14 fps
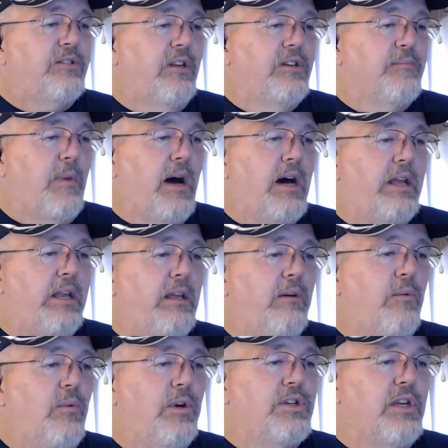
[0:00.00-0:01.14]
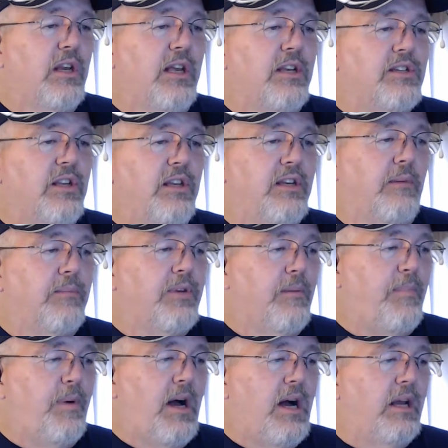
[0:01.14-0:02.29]
body, which he allegedly dumped in a
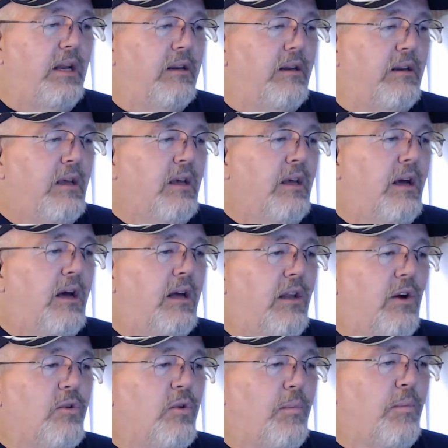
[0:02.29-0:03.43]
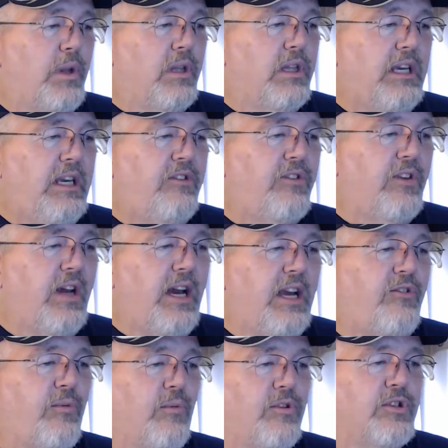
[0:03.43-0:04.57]
pond. Local police and ICE
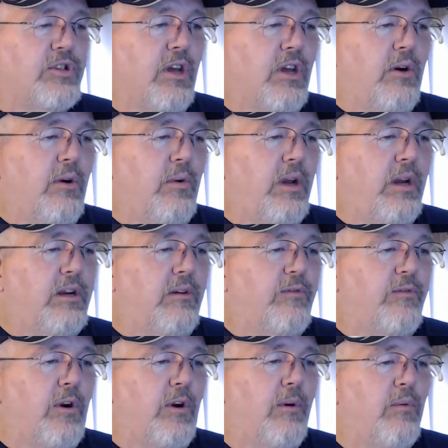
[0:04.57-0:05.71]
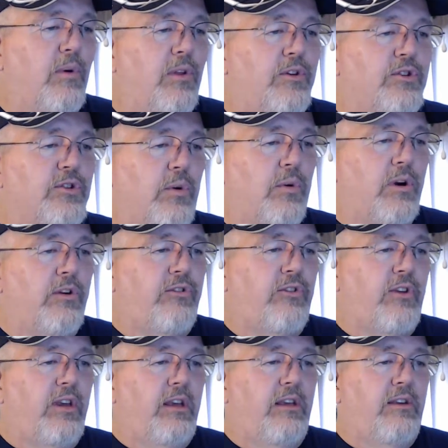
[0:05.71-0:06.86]
were slow in confirming whether Torres
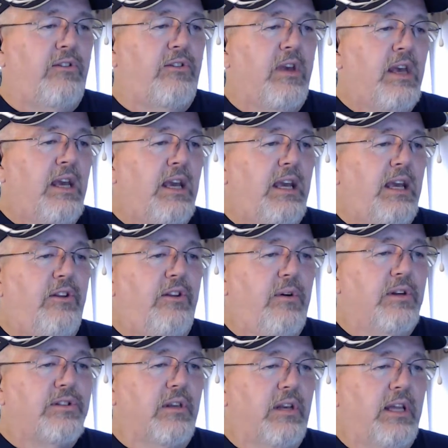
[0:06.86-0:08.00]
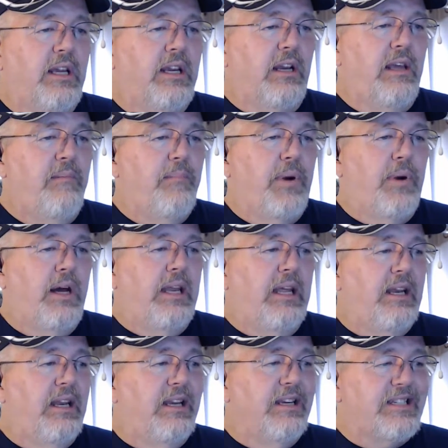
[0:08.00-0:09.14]
is in the U.S. illegally, but in
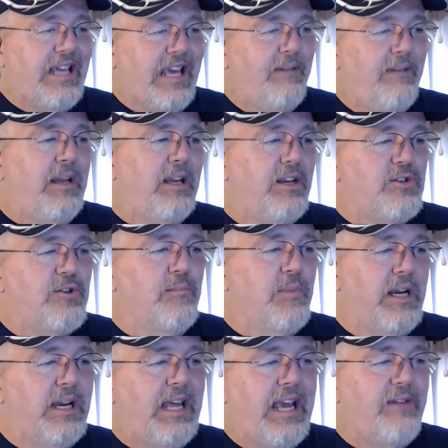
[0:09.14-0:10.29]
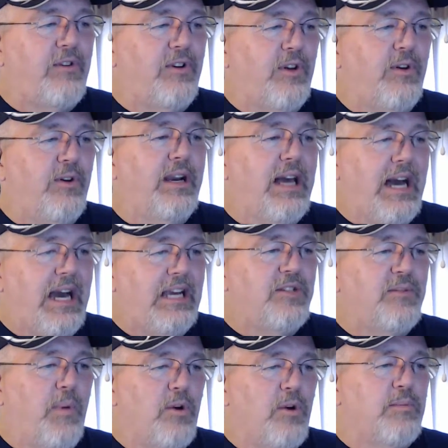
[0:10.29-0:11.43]
a statement issued Monday afternoon, an ICE
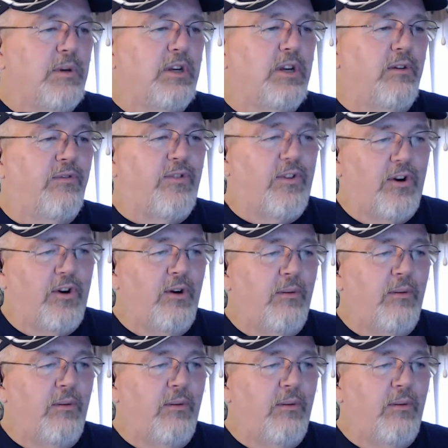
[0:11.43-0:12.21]
spokesman confirmed